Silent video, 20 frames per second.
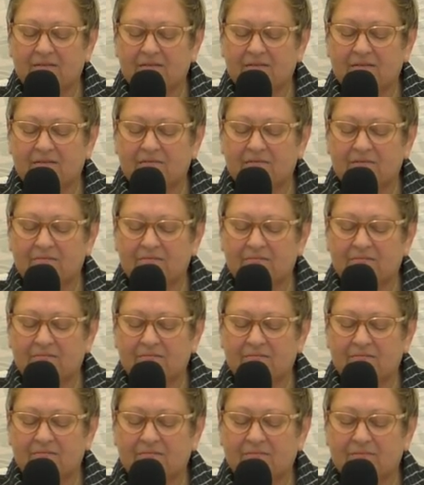
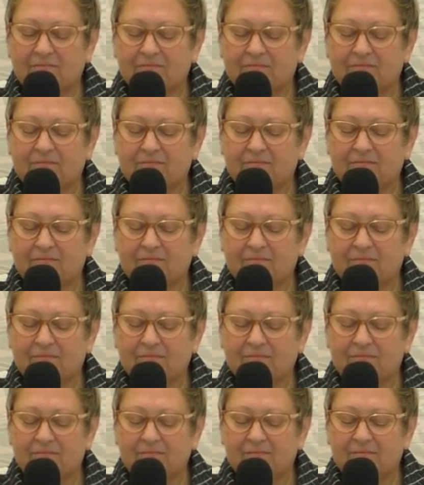
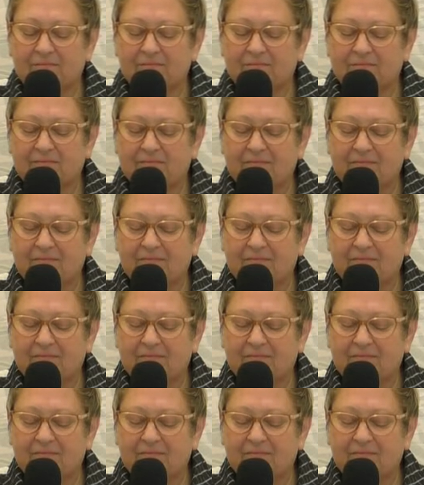Nobody speaks.